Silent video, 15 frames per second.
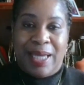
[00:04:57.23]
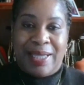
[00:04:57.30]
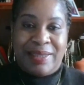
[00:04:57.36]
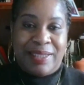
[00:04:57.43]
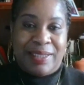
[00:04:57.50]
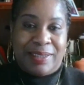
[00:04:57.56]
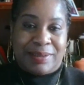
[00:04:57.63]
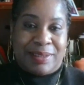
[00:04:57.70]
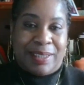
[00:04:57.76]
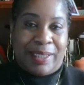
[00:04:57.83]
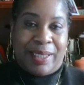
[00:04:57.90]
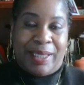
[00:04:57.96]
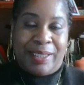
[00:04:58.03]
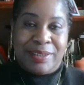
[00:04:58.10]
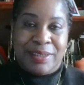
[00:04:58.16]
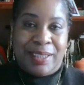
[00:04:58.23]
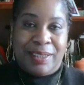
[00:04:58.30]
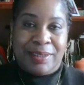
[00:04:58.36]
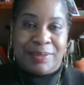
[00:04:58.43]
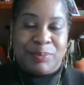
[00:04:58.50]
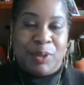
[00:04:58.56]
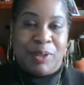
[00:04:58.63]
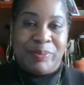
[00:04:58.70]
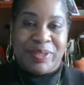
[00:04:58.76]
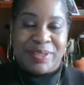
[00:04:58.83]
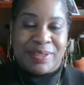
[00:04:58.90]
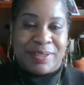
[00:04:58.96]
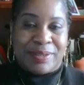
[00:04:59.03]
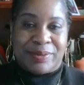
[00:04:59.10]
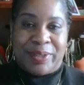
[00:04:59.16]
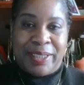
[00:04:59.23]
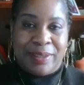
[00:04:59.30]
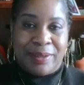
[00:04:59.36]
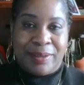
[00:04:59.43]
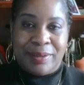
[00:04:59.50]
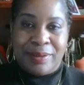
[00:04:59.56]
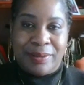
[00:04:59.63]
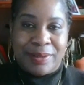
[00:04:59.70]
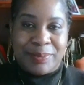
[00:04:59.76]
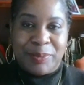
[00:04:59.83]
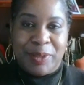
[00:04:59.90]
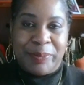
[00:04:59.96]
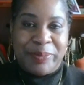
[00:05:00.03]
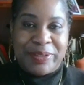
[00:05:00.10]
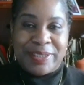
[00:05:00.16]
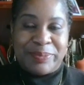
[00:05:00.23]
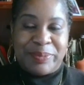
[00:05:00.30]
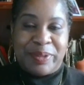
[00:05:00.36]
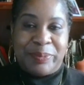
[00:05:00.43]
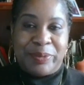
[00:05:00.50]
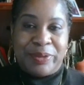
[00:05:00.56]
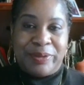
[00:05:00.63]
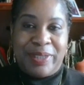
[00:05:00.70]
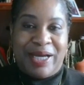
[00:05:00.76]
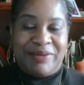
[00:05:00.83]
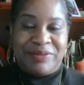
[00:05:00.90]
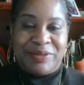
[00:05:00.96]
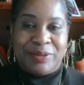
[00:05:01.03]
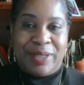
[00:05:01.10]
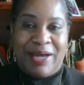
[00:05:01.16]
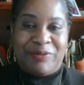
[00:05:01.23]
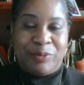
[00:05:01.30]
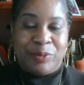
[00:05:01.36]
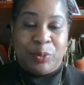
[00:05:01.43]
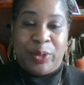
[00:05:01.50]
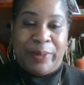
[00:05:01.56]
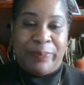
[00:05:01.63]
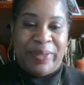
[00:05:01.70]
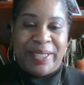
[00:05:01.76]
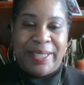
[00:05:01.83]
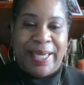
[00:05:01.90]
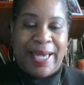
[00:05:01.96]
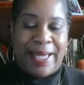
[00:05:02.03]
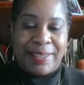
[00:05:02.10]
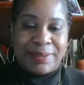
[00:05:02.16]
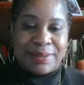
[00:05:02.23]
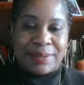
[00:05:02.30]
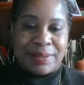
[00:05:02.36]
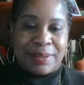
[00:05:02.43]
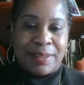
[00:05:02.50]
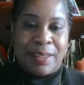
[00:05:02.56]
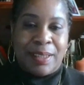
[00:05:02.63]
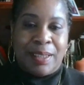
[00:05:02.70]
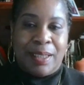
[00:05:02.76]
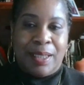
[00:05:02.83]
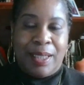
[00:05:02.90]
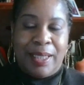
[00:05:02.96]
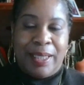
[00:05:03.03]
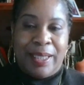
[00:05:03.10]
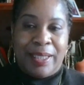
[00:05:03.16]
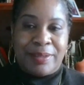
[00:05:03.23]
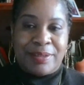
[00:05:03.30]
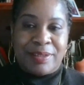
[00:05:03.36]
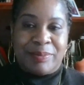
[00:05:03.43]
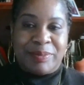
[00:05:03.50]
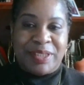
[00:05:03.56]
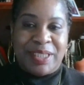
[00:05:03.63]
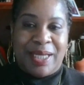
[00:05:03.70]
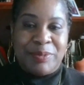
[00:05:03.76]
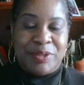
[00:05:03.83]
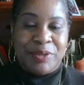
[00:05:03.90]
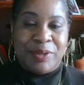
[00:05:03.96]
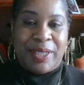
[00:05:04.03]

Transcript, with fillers: I think it's like in any small business, right? Small business people, you have to have wear many hats, and sometimes you